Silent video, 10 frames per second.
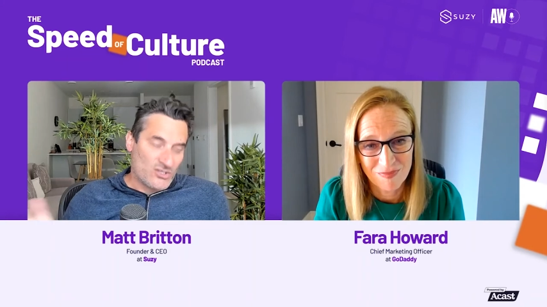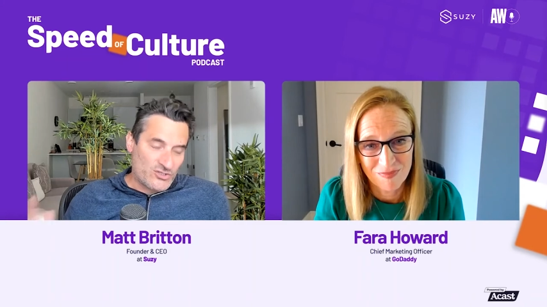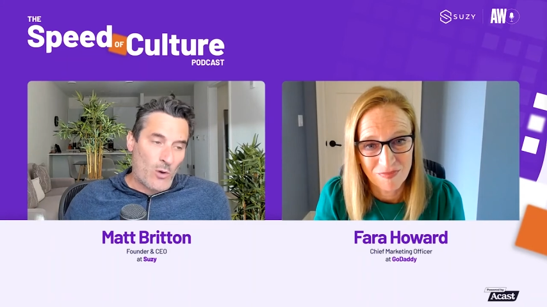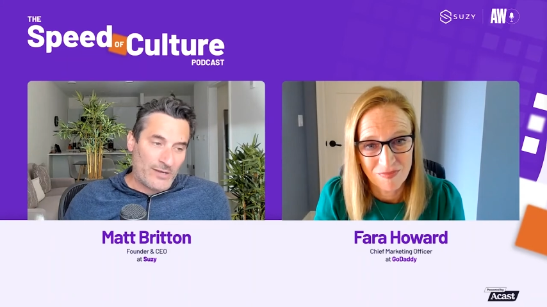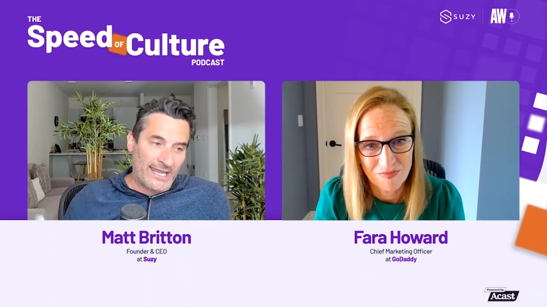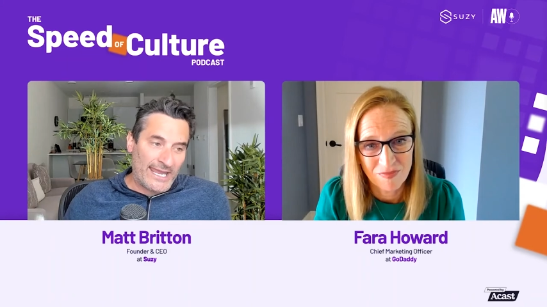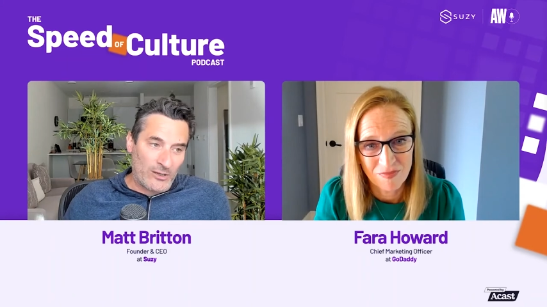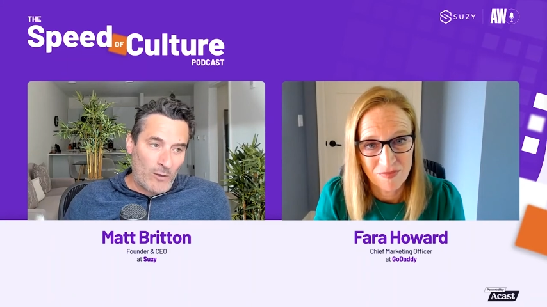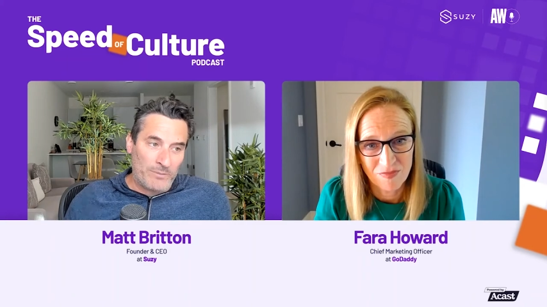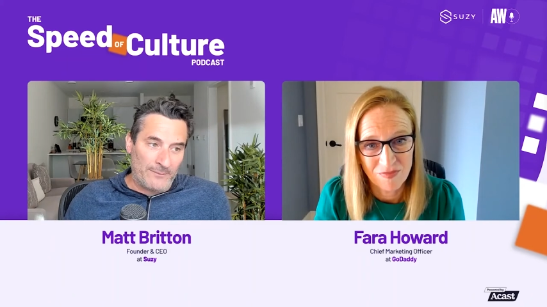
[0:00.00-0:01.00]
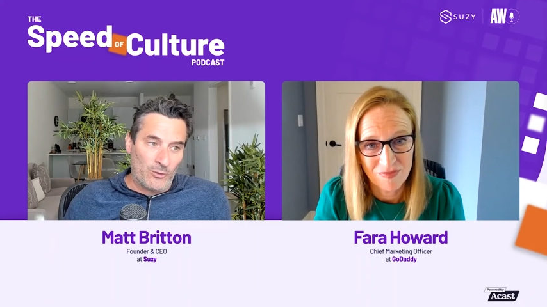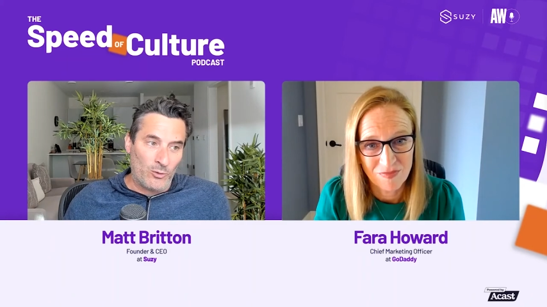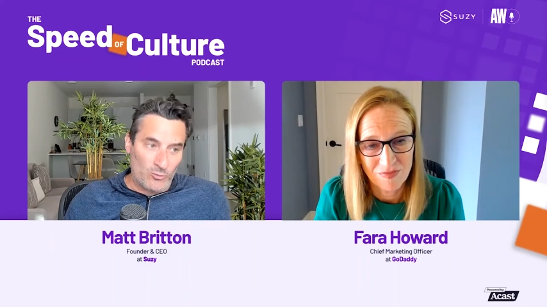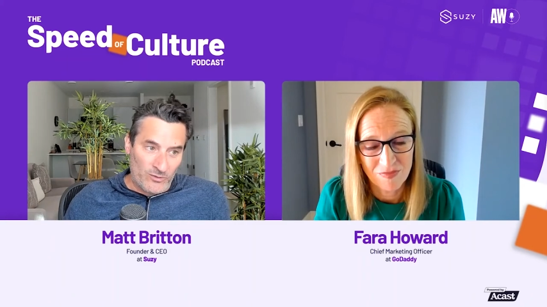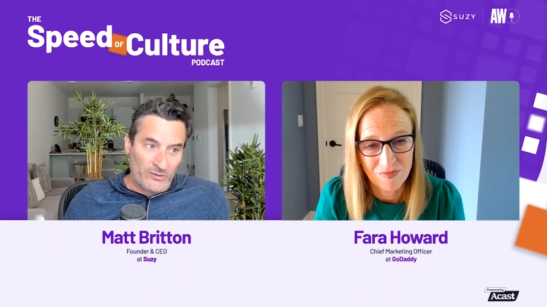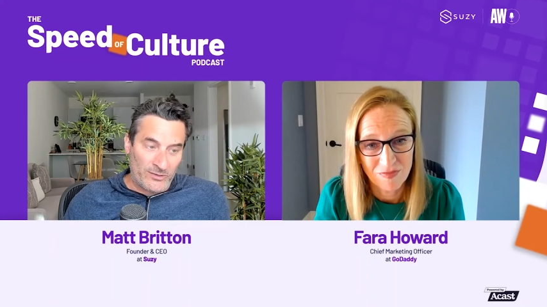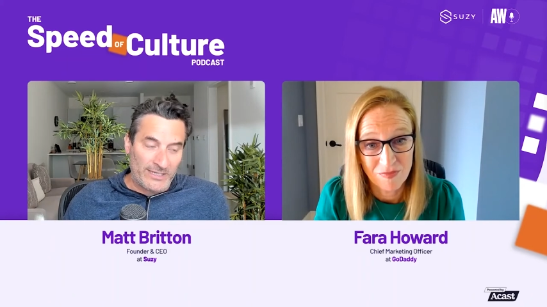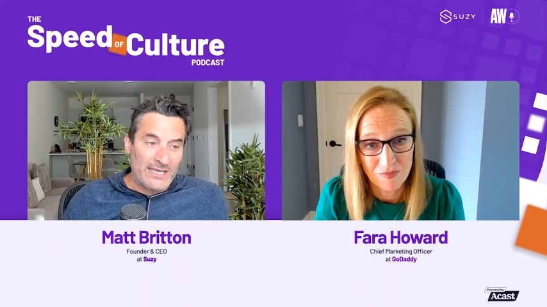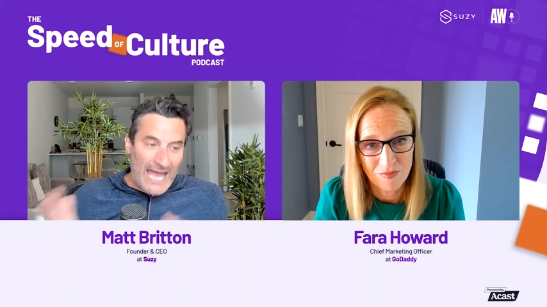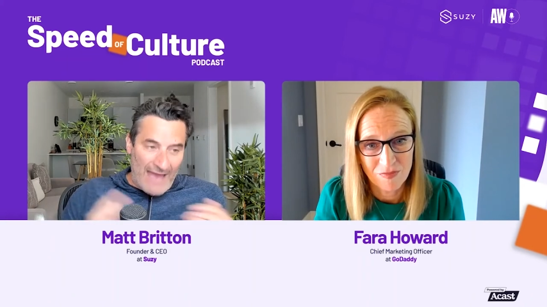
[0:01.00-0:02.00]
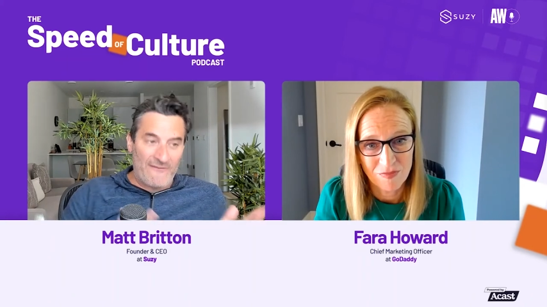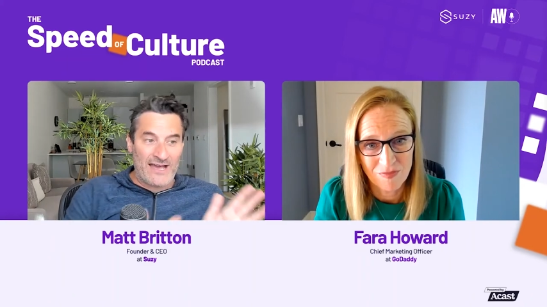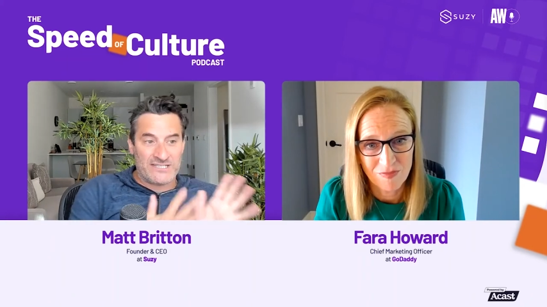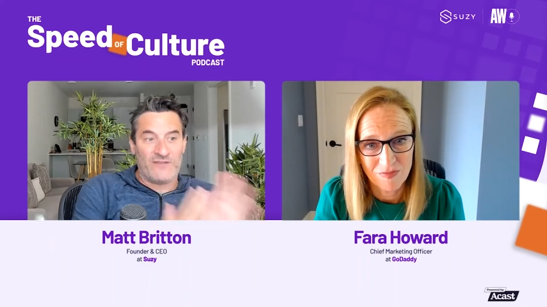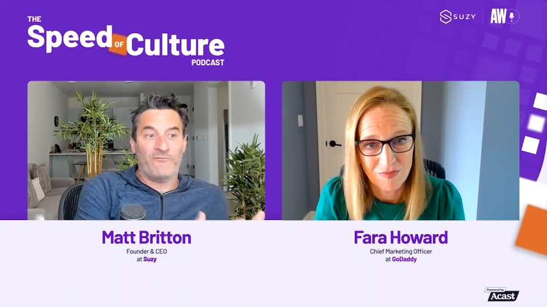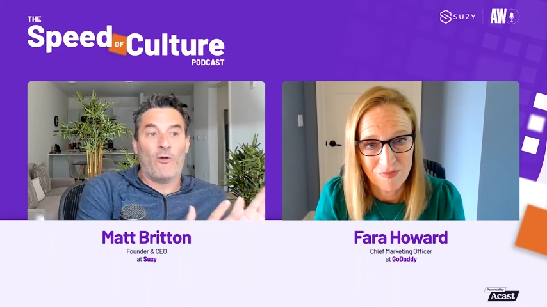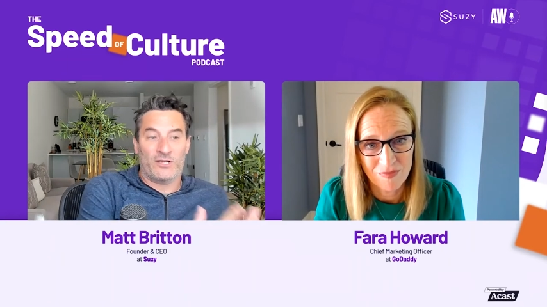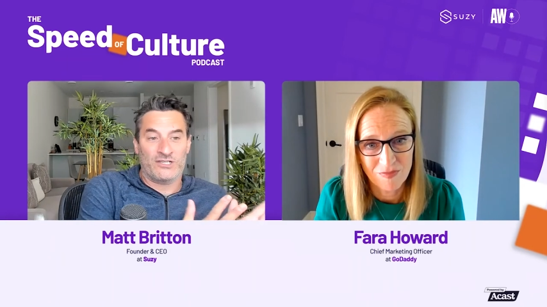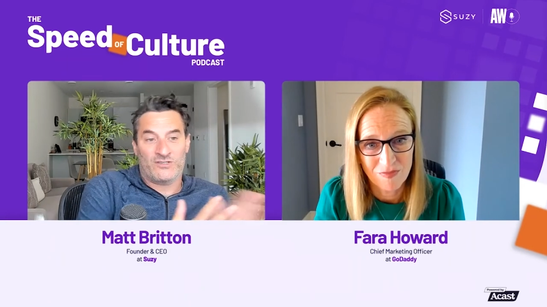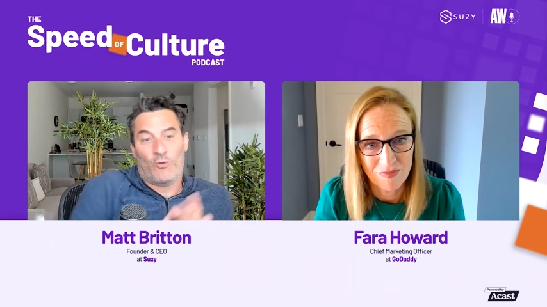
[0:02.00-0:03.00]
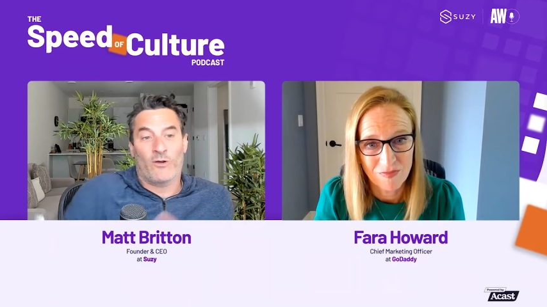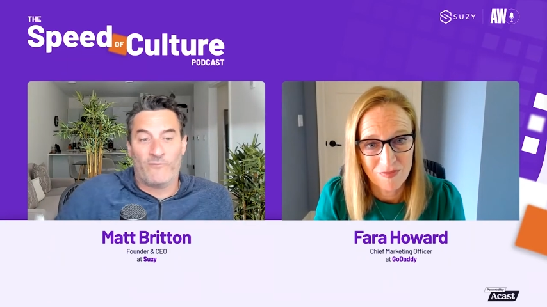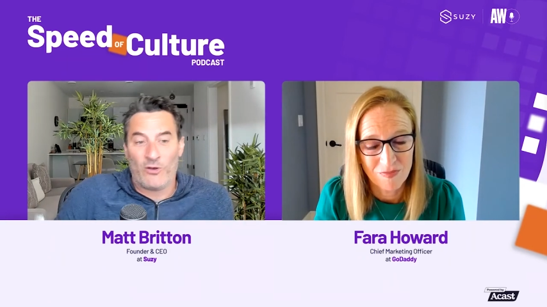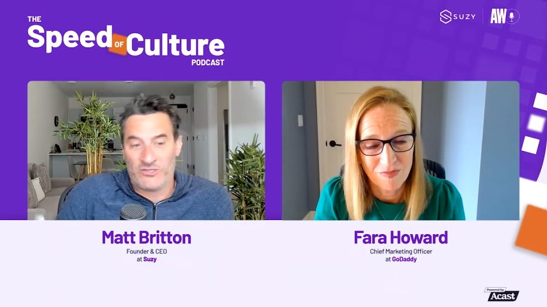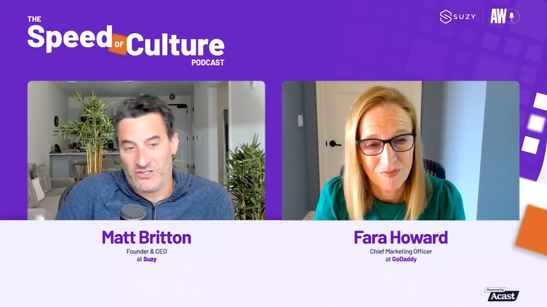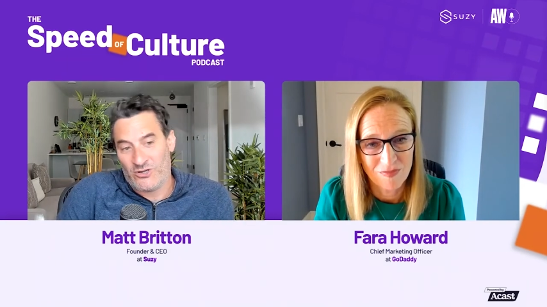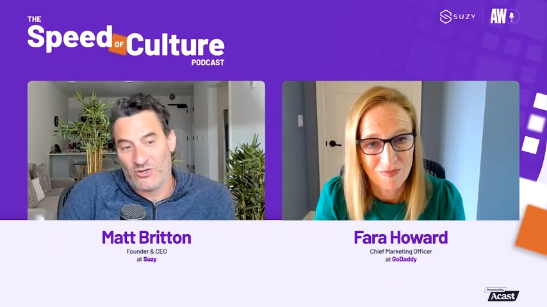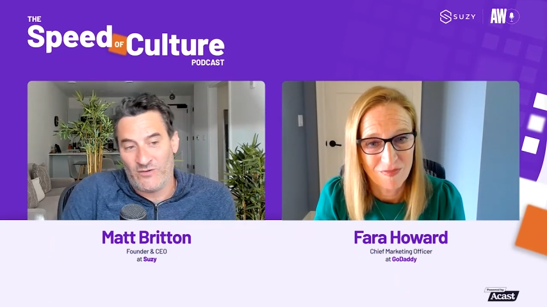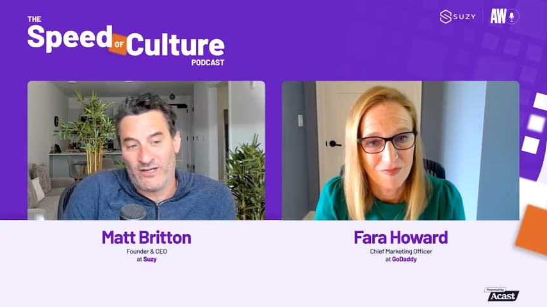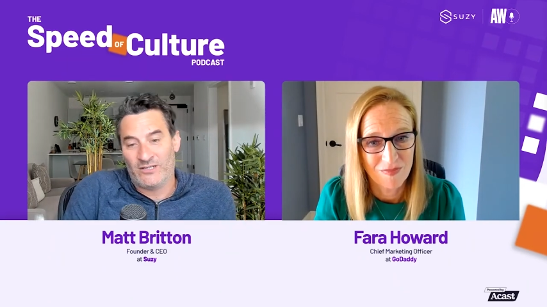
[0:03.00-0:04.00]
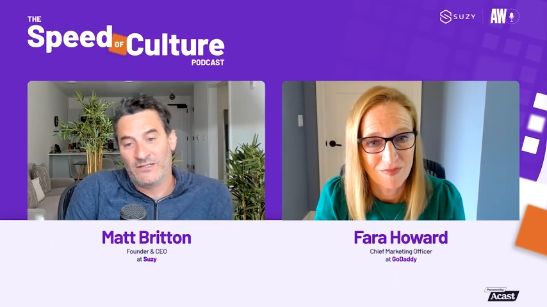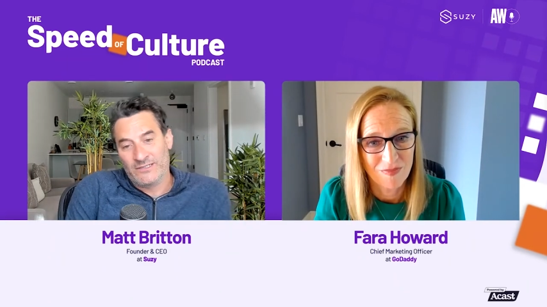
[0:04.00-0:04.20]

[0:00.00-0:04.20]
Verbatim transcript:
Speaker 1: zoning in on people who really have as the focus core focus of their career